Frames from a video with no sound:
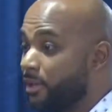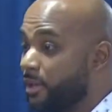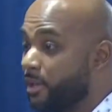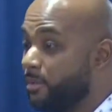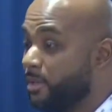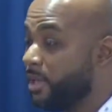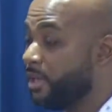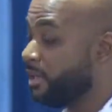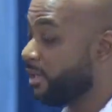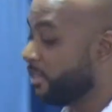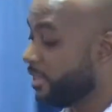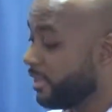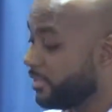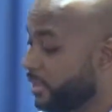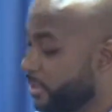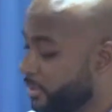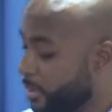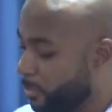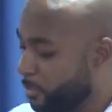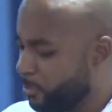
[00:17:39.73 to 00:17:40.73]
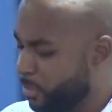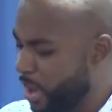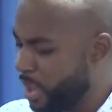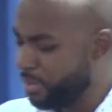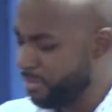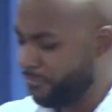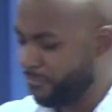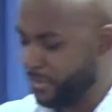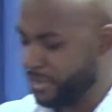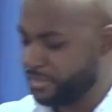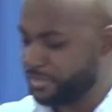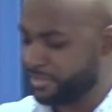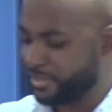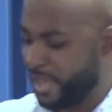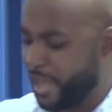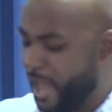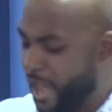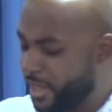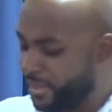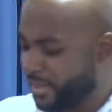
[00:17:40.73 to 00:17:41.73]
I mean, they're probably feeling
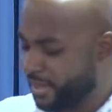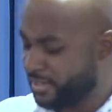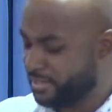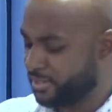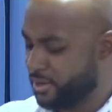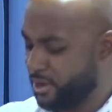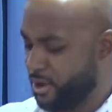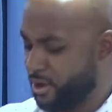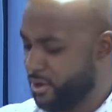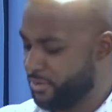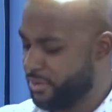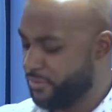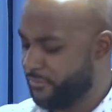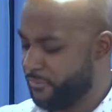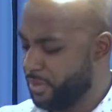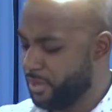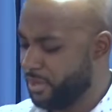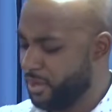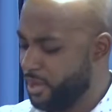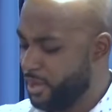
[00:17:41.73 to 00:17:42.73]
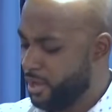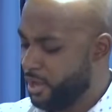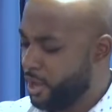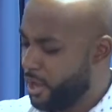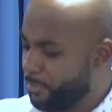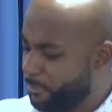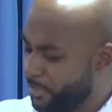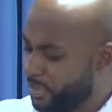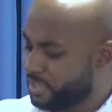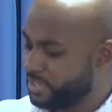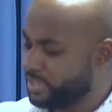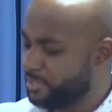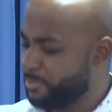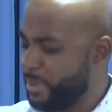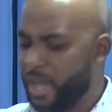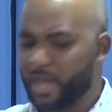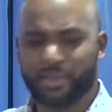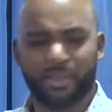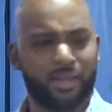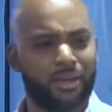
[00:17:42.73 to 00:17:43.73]
sad that he's gone. They're feeling up because he's
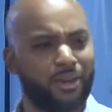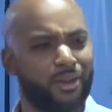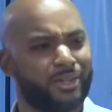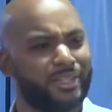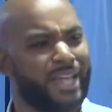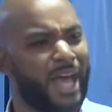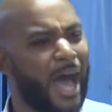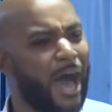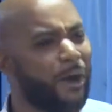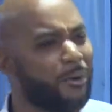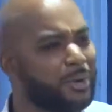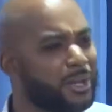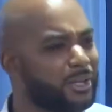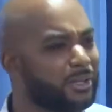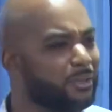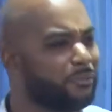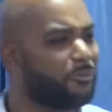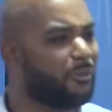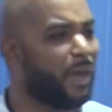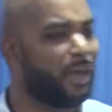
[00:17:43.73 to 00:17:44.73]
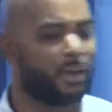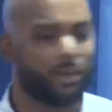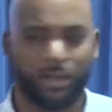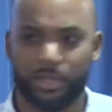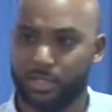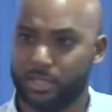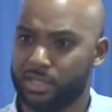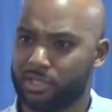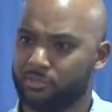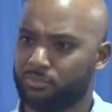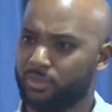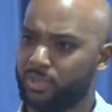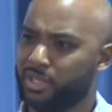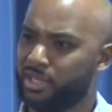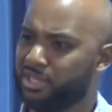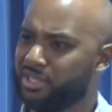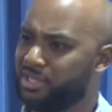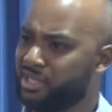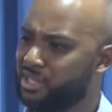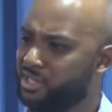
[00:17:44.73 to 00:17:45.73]
back. Then they're doubting the fact, is this
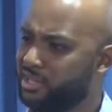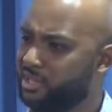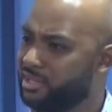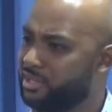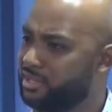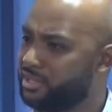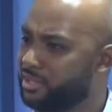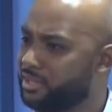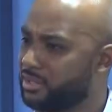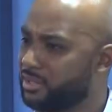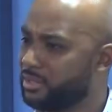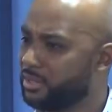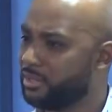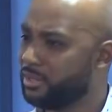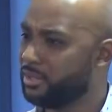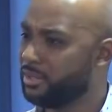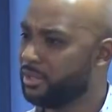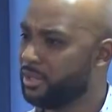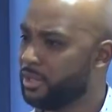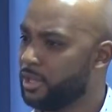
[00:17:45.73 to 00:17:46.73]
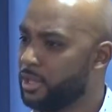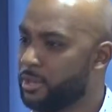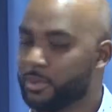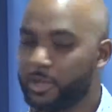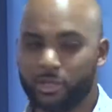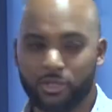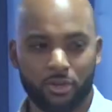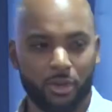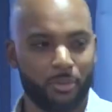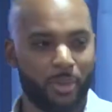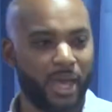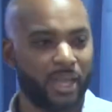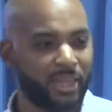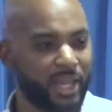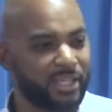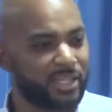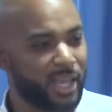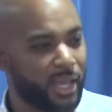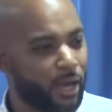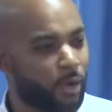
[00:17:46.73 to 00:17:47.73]
really Jesus? Could you imagine?
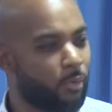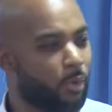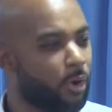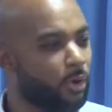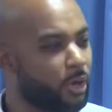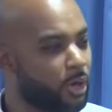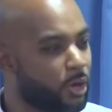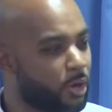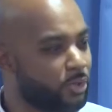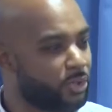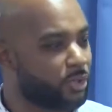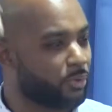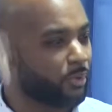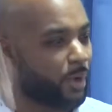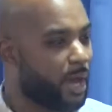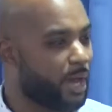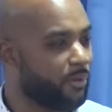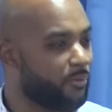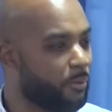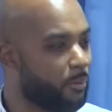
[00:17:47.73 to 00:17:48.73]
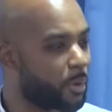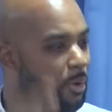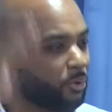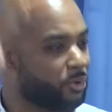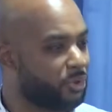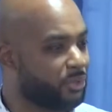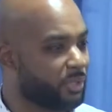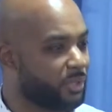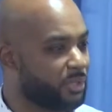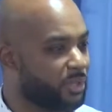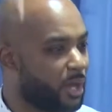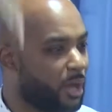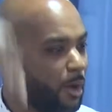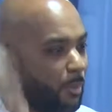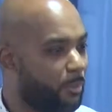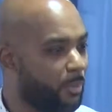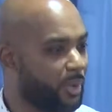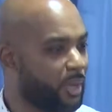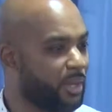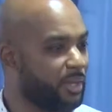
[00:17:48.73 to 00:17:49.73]
That's like a roller coaster ride of emotions,
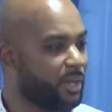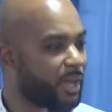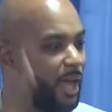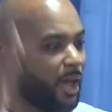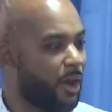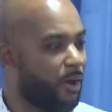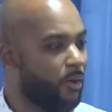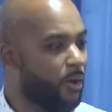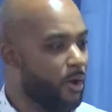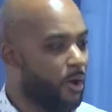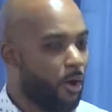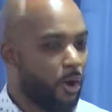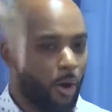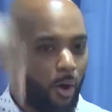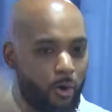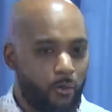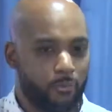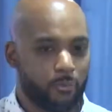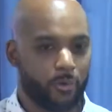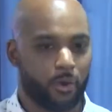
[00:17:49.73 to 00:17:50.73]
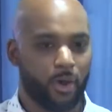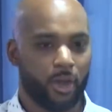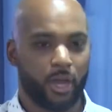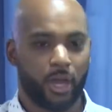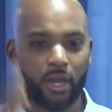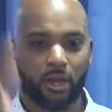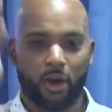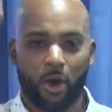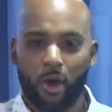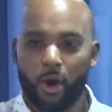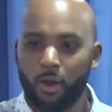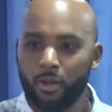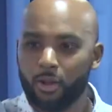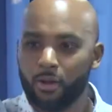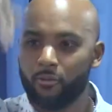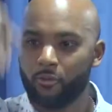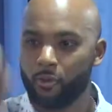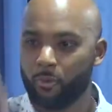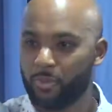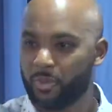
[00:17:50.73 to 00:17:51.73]
up and down, over and all
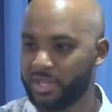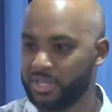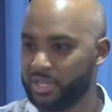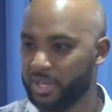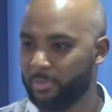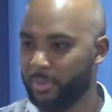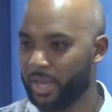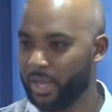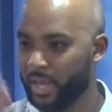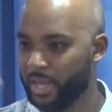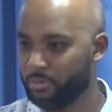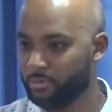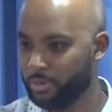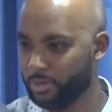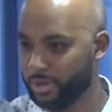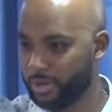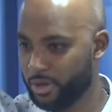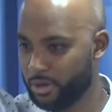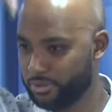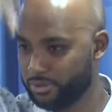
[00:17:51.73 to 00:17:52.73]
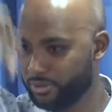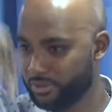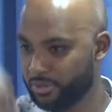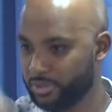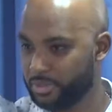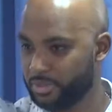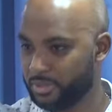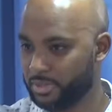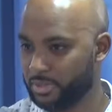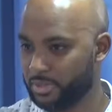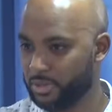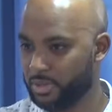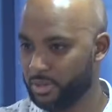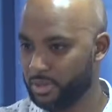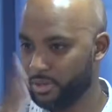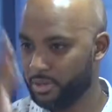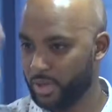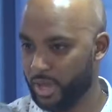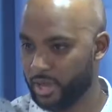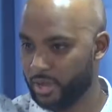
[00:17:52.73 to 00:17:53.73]
over the place. Anybody like roller coasters?
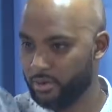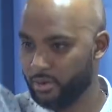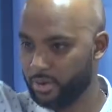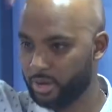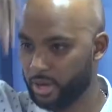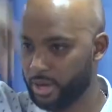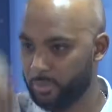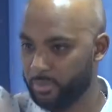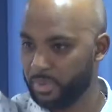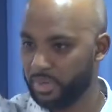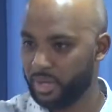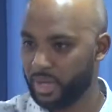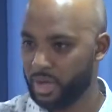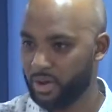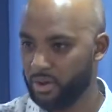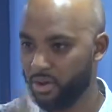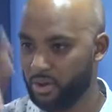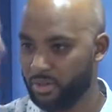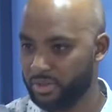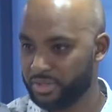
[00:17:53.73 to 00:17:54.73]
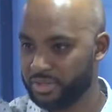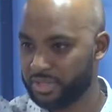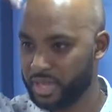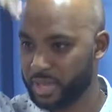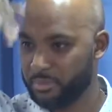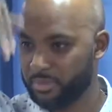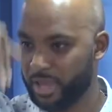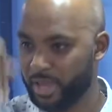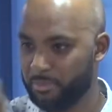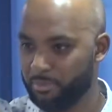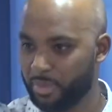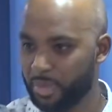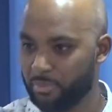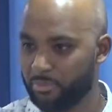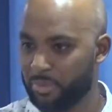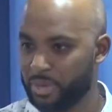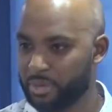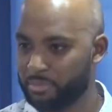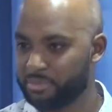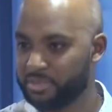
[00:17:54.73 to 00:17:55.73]
You like going up and down all the time. You like
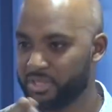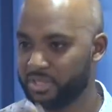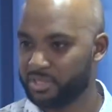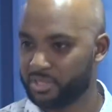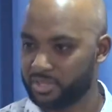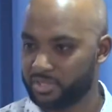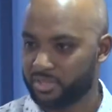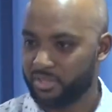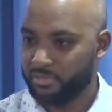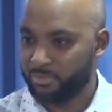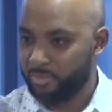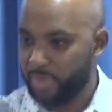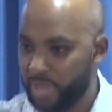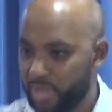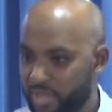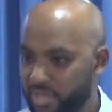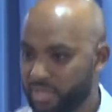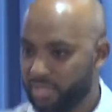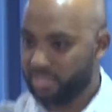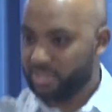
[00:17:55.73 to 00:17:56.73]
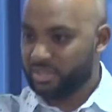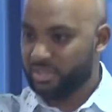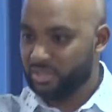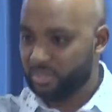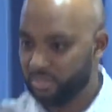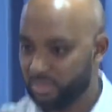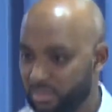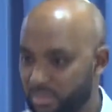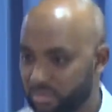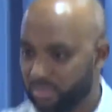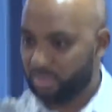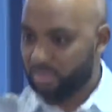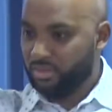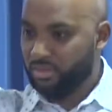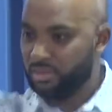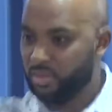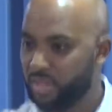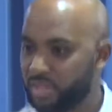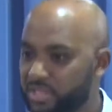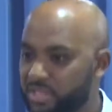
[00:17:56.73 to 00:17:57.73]
big bumps. and just your belly is just
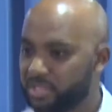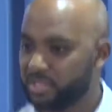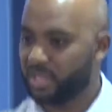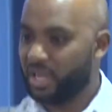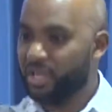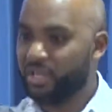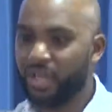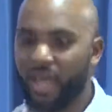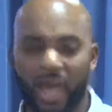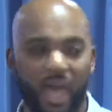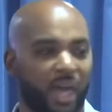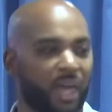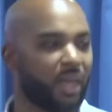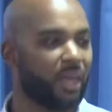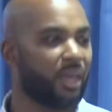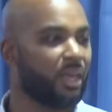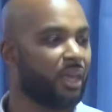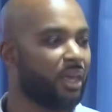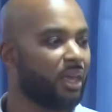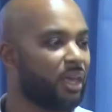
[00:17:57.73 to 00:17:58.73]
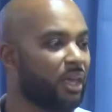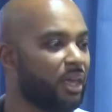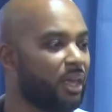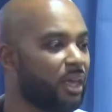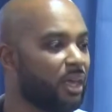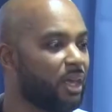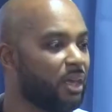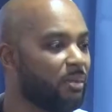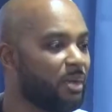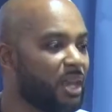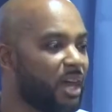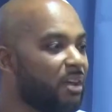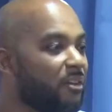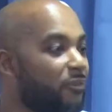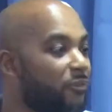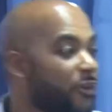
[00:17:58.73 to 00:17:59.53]
ooh, it's like that. I mean, doesn't